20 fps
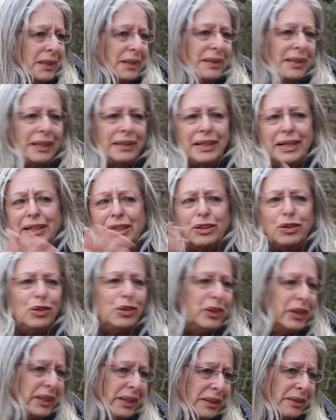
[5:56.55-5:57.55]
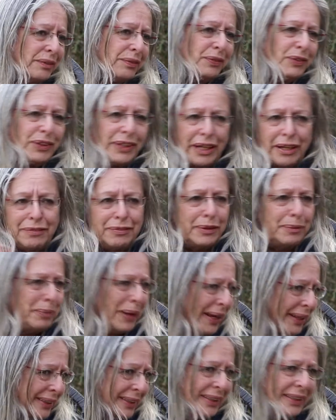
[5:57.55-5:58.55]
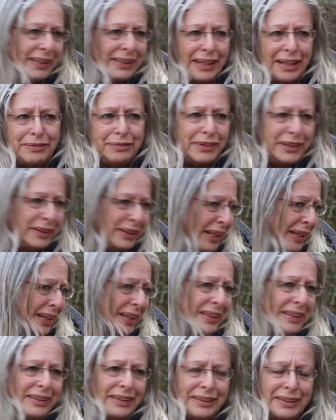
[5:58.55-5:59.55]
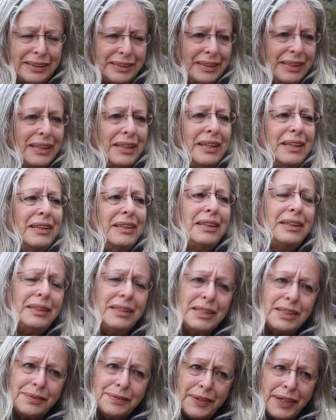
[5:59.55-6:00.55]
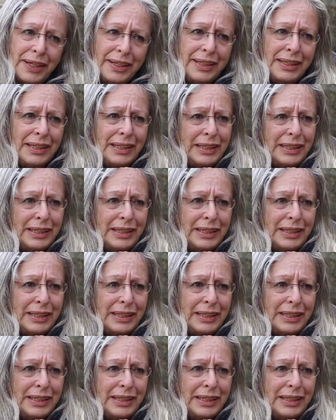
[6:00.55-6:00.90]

that they are going for everybody and every day and it is very